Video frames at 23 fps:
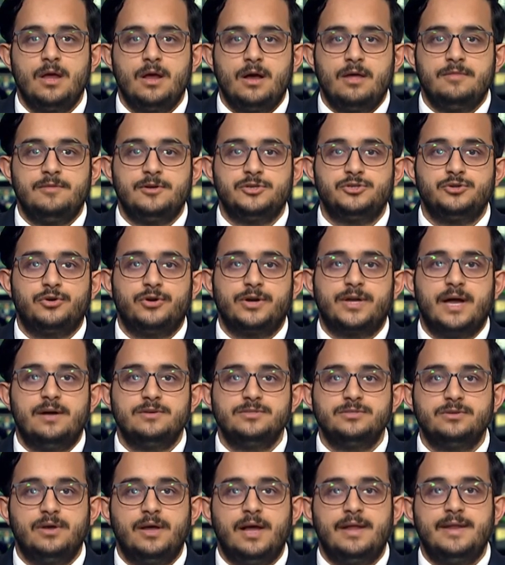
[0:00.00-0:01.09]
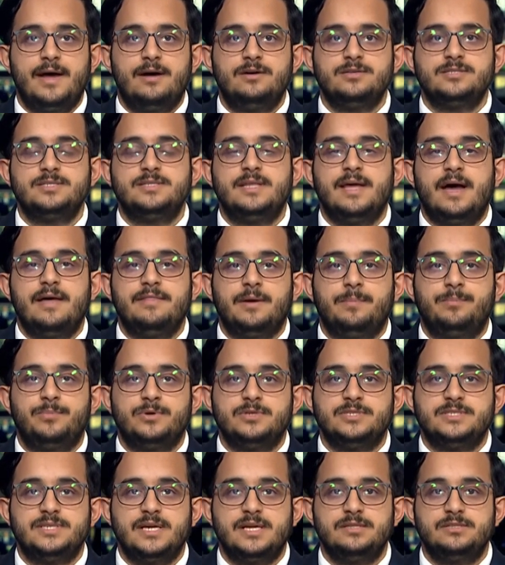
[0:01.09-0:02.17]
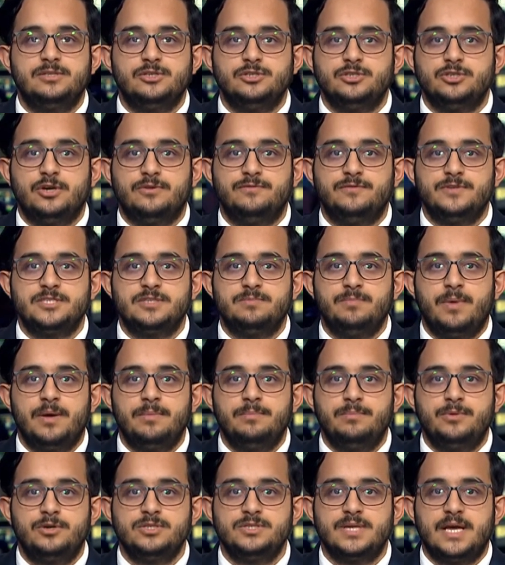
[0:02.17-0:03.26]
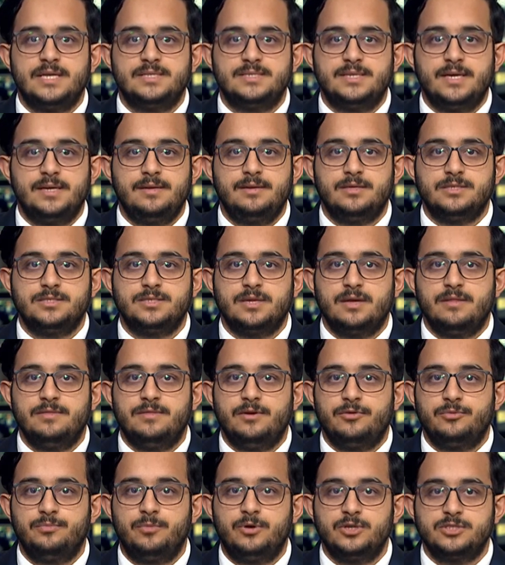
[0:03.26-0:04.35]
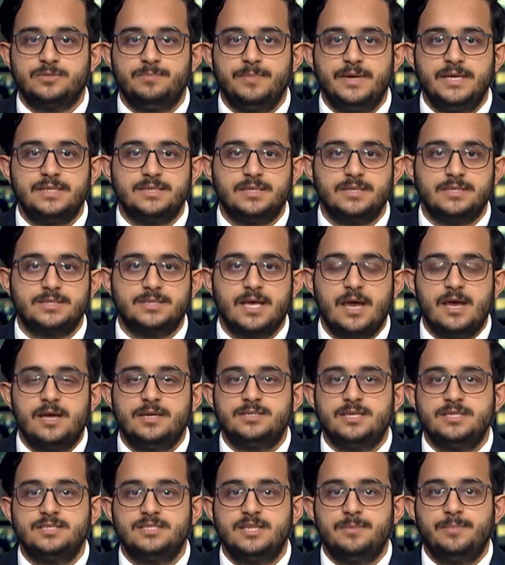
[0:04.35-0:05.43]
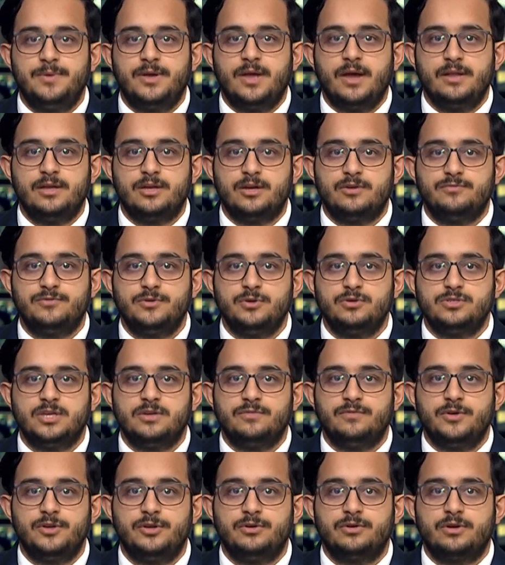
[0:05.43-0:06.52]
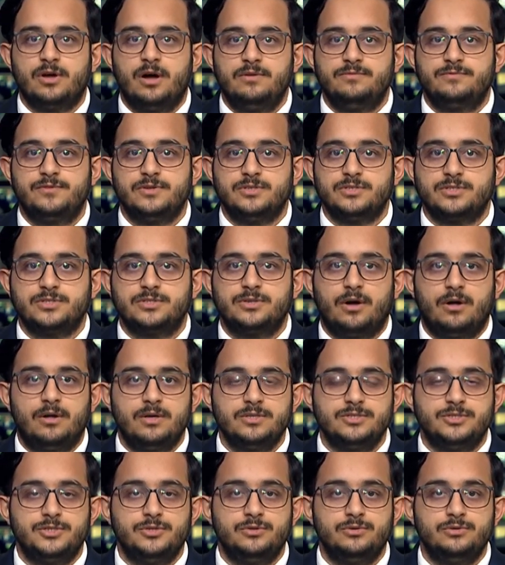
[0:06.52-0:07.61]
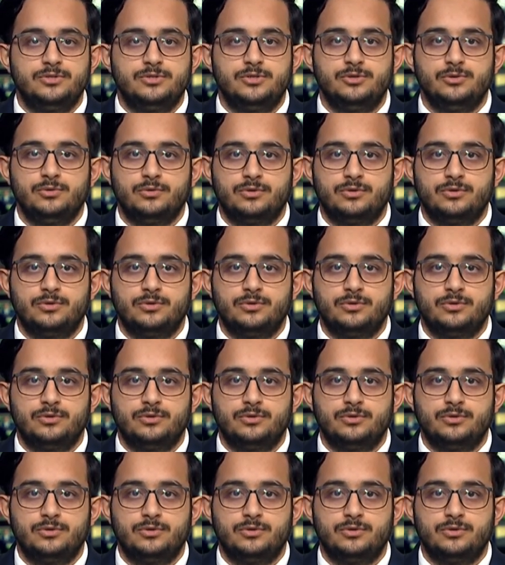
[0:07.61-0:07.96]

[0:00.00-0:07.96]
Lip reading: The Shura Council announced that the percentage of its members' attendance in the remote meetings since the beginning of using video conference calls due to